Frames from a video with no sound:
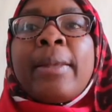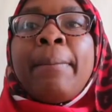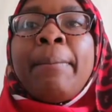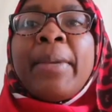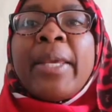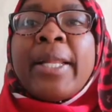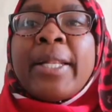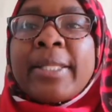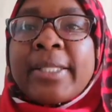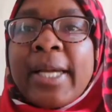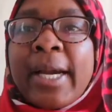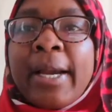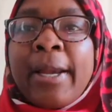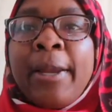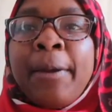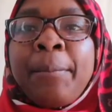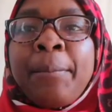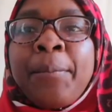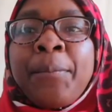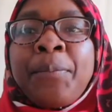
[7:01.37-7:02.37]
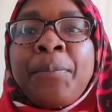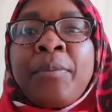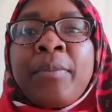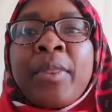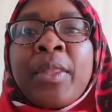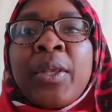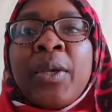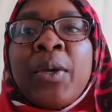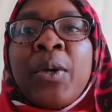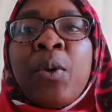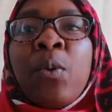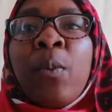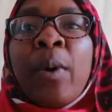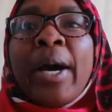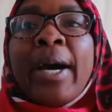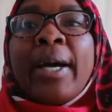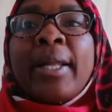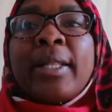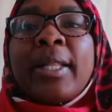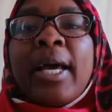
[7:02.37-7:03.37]
the meantime
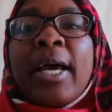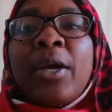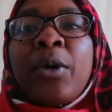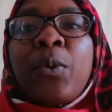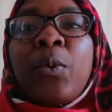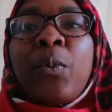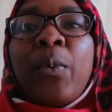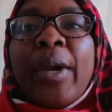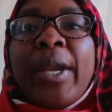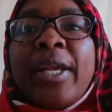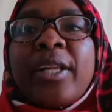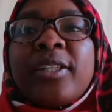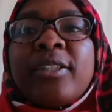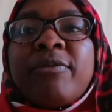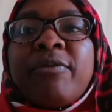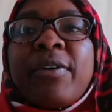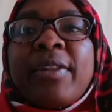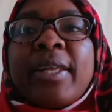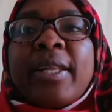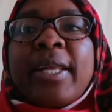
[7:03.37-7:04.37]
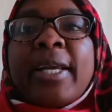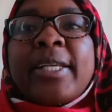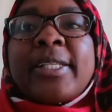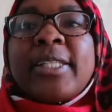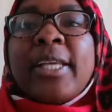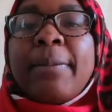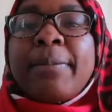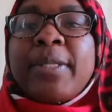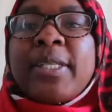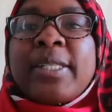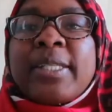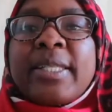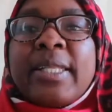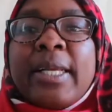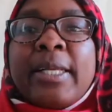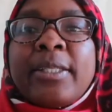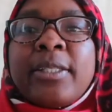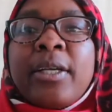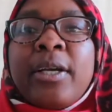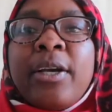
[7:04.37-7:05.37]
while I wait for that acceptance
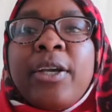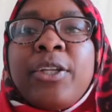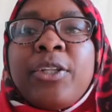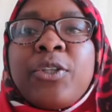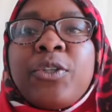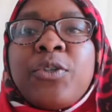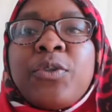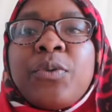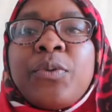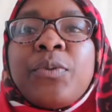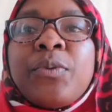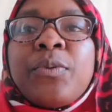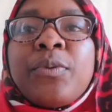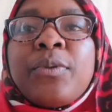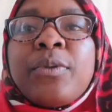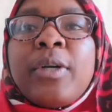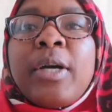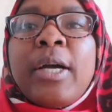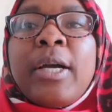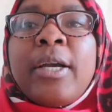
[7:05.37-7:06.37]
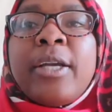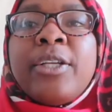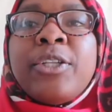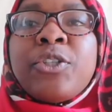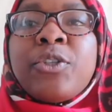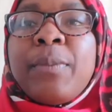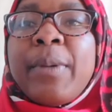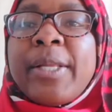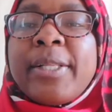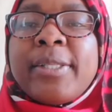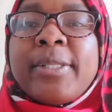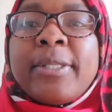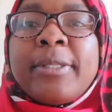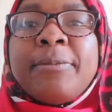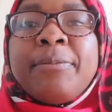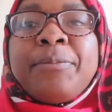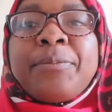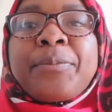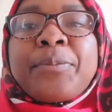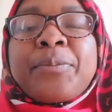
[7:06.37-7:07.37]
letter into
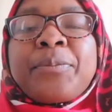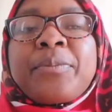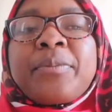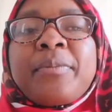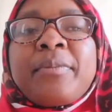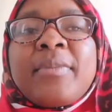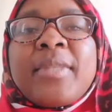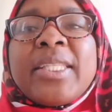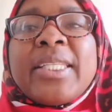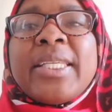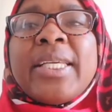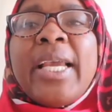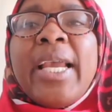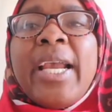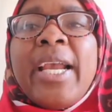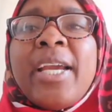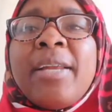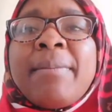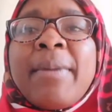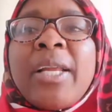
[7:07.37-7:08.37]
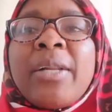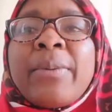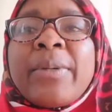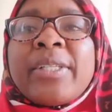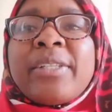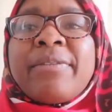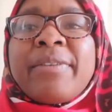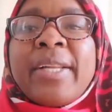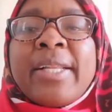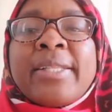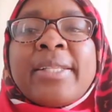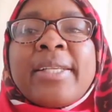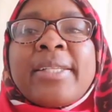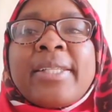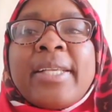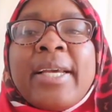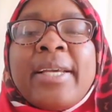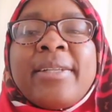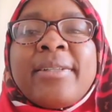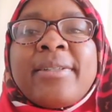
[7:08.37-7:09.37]
medicine? And mine was forensic
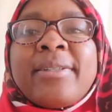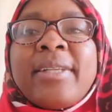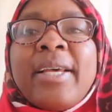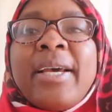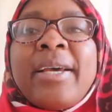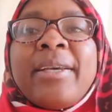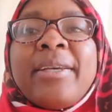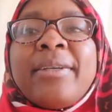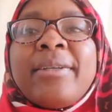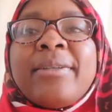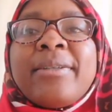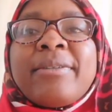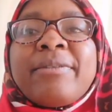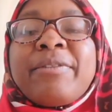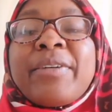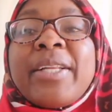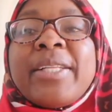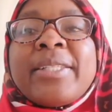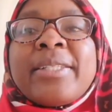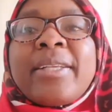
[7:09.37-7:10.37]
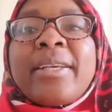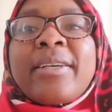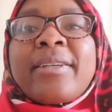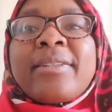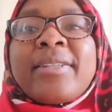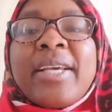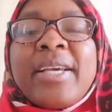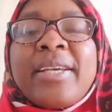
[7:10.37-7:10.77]
science. I really